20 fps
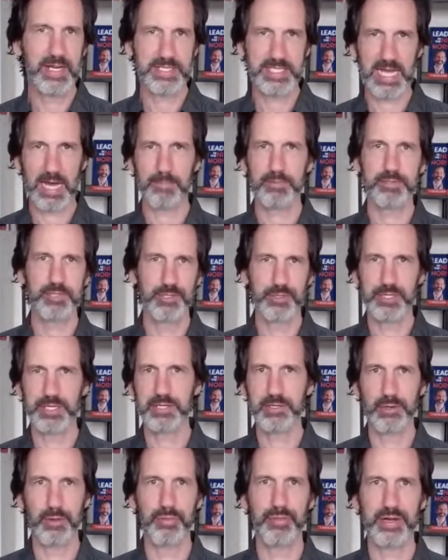that's absolutely
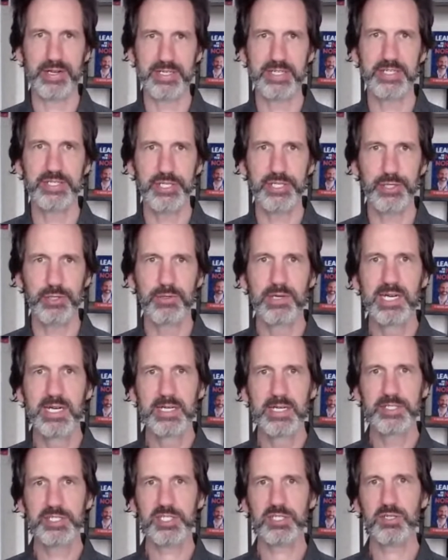a good thing to do.
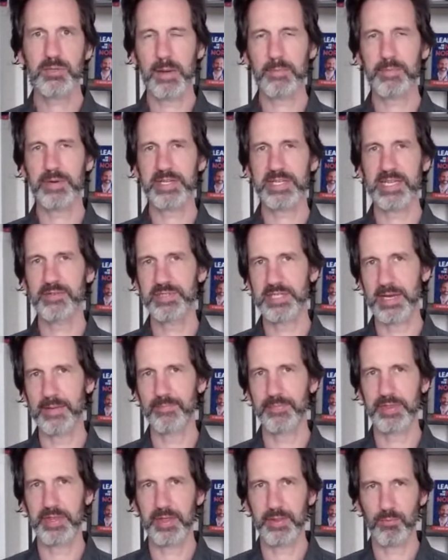Just remember to give
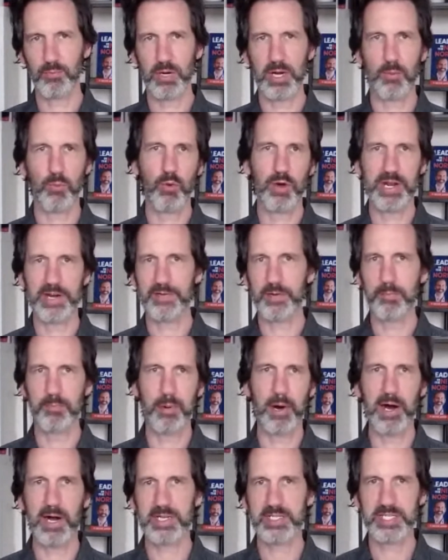them whatever
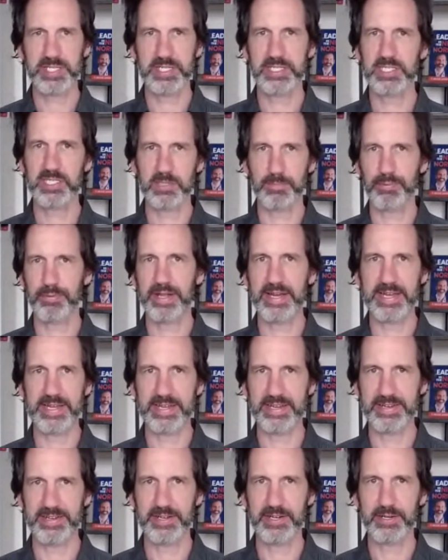box it is to play
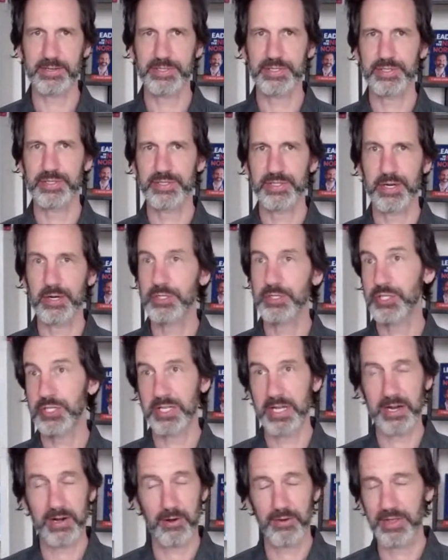in.
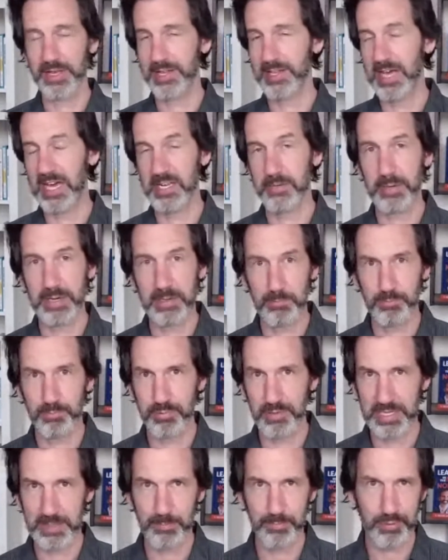Are they allowed to
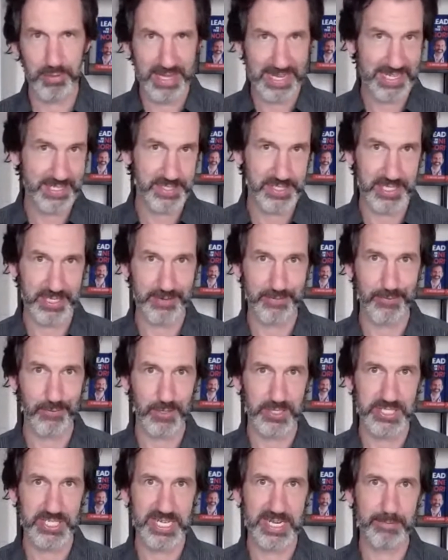bring plants in,
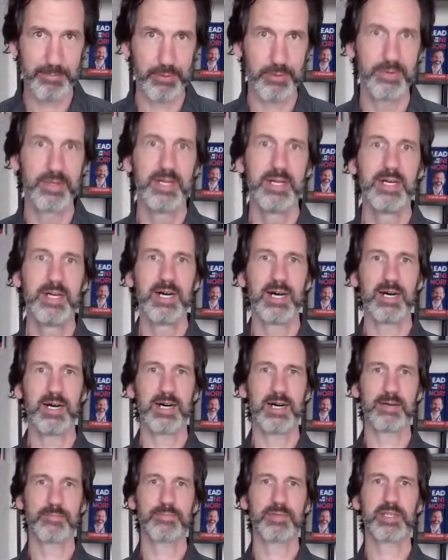for example?
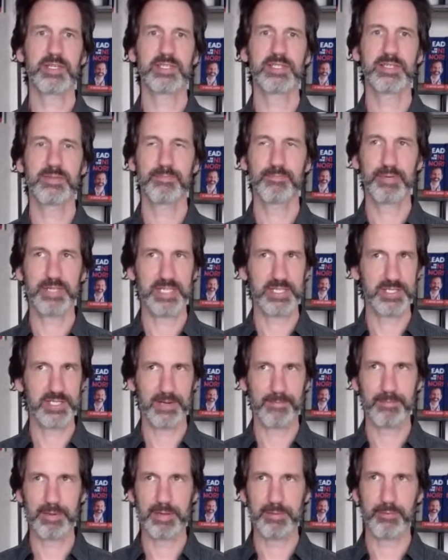Because
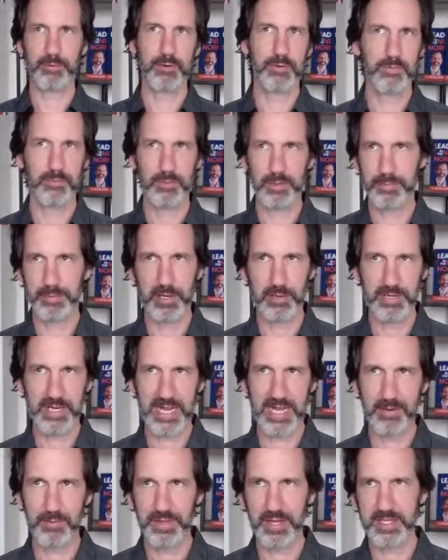some people would be
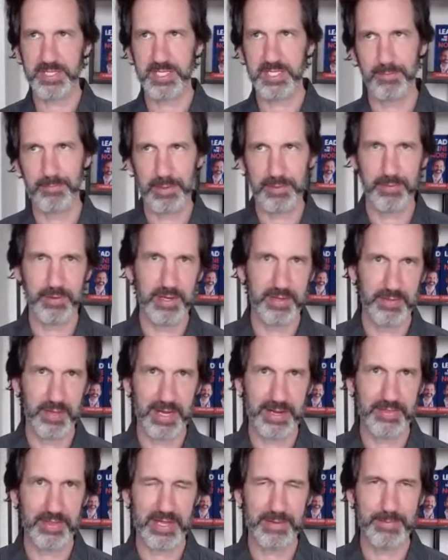okay with that. Some people,
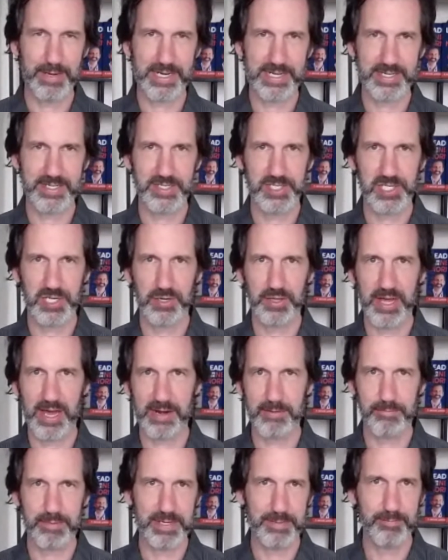they might consider
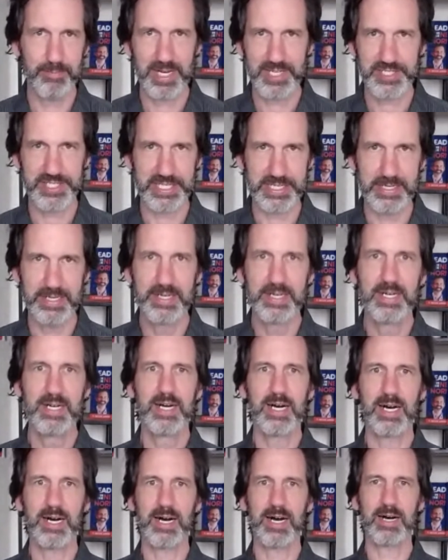that a bit messy.
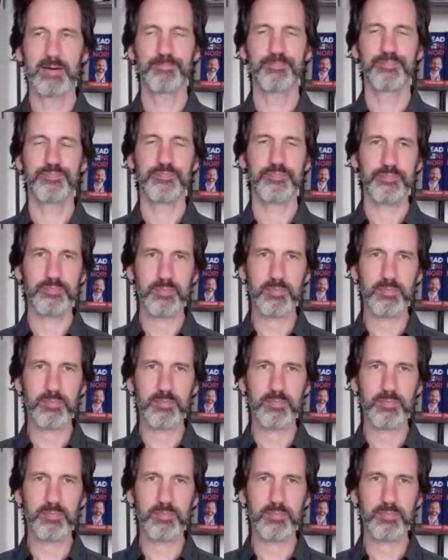And